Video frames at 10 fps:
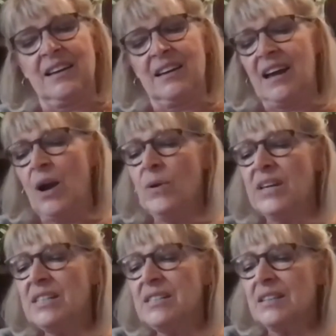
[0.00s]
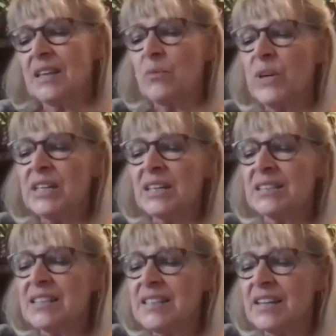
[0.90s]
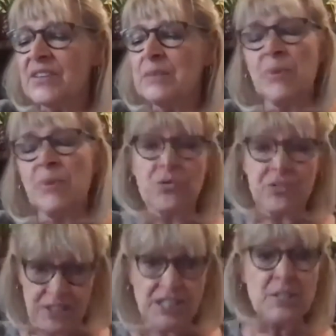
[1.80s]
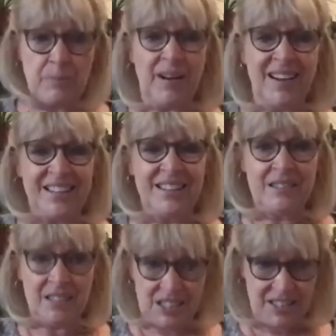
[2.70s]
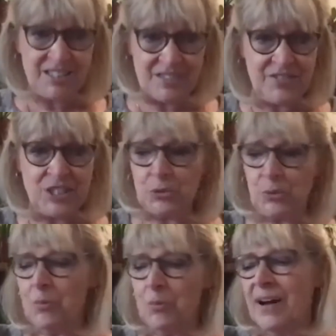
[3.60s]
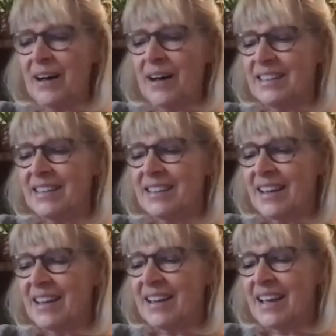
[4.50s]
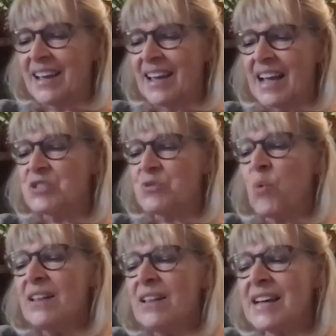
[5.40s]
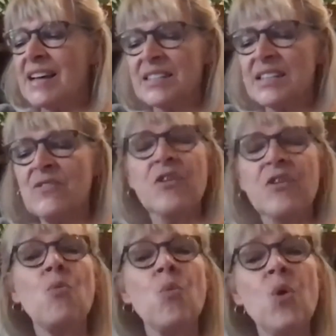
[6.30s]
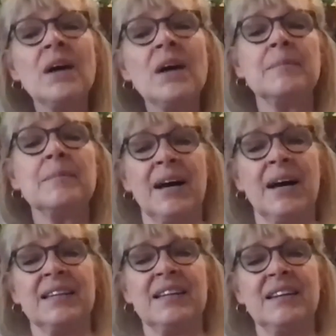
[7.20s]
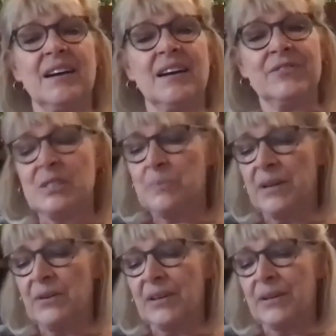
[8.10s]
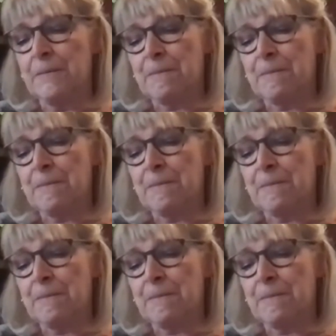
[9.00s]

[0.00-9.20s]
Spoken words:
How is it that we can live in both this body, this individual body, as well as in the one body of the Spirit?